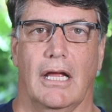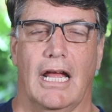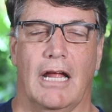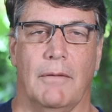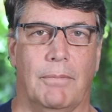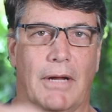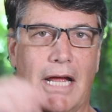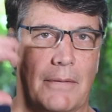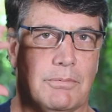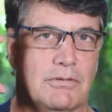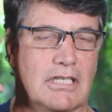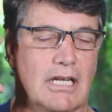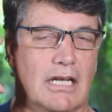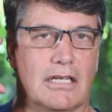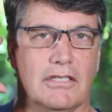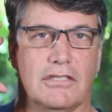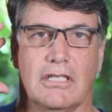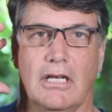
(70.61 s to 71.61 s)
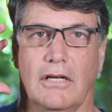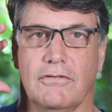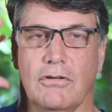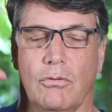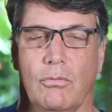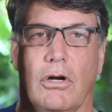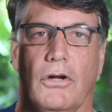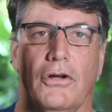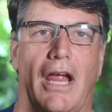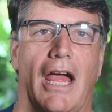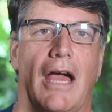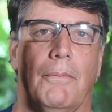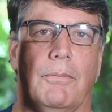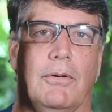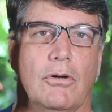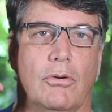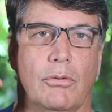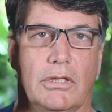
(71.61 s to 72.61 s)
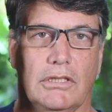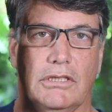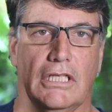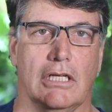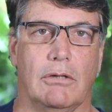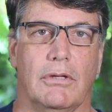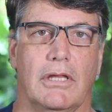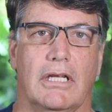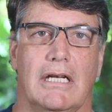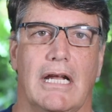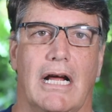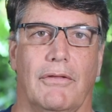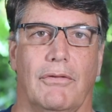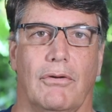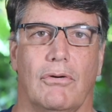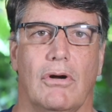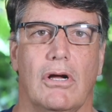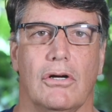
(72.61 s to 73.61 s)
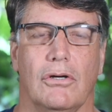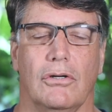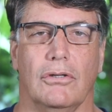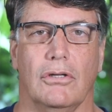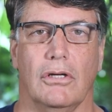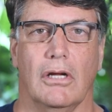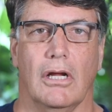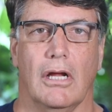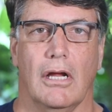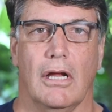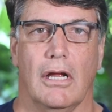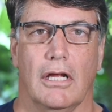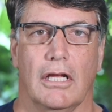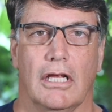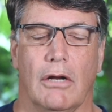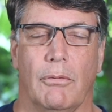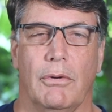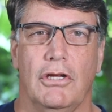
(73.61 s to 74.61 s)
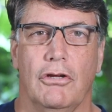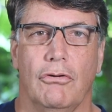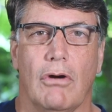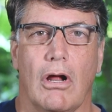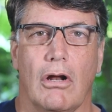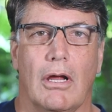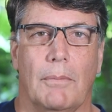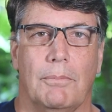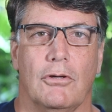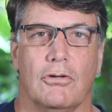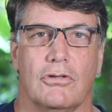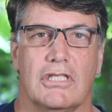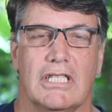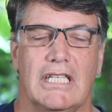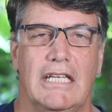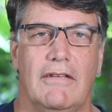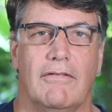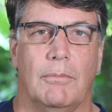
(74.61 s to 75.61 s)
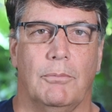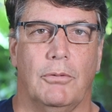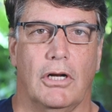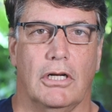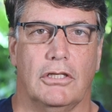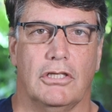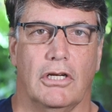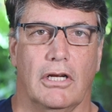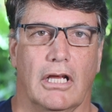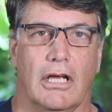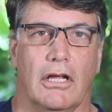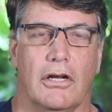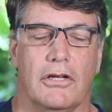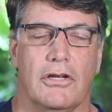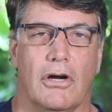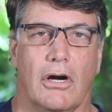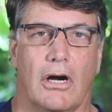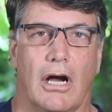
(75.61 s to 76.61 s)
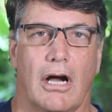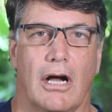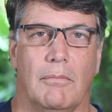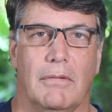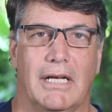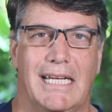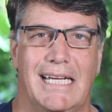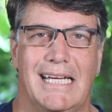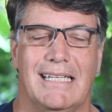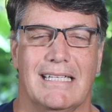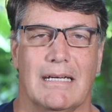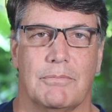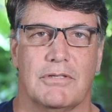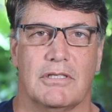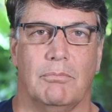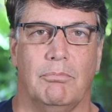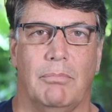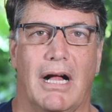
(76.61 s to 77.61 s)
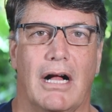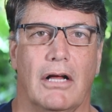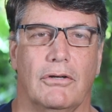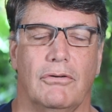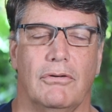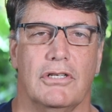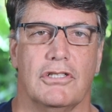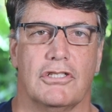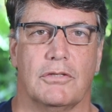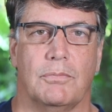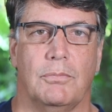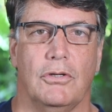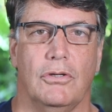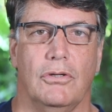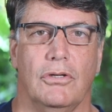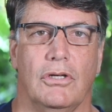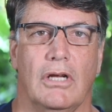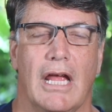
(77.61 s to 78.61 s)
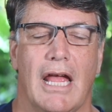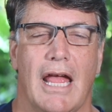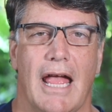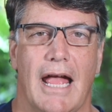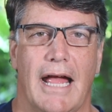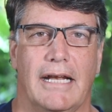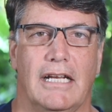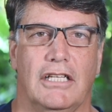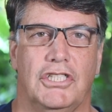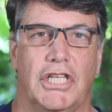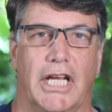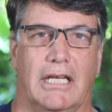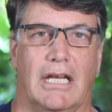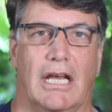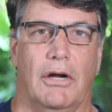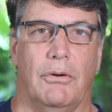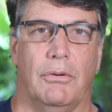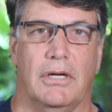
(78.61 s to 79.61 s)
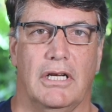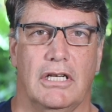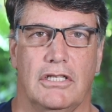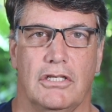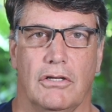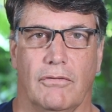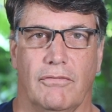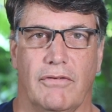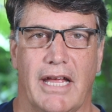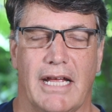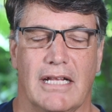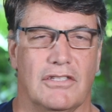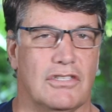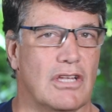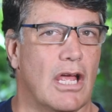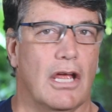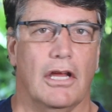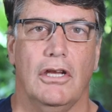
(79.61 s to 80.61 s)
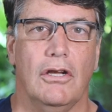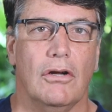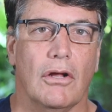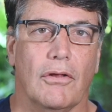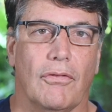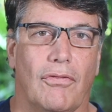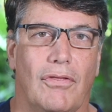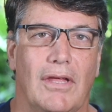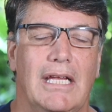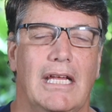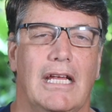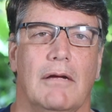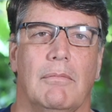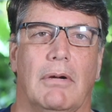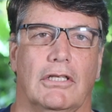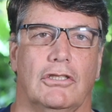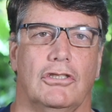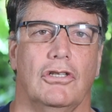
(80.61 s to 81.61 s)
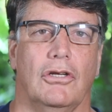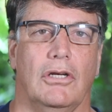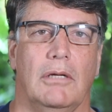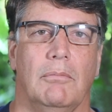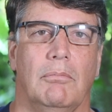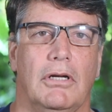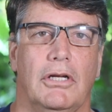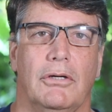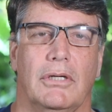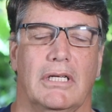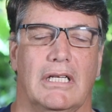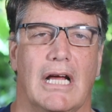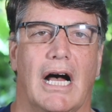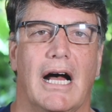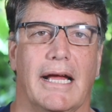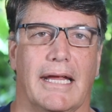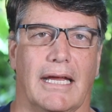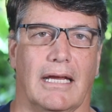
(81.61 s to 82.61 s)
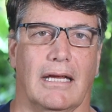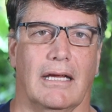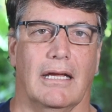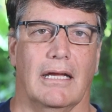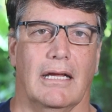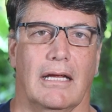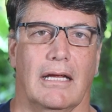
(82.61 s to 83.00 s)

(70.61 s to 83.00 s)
and perhaps tell ourselves it won't happen or we'll deal with it down the road. You know, when you roll up your sleeve and put a tourniquet on your arm and heat up some powder in a spoon and inject heroin into your veins, you're not thinking about turning blue and dying.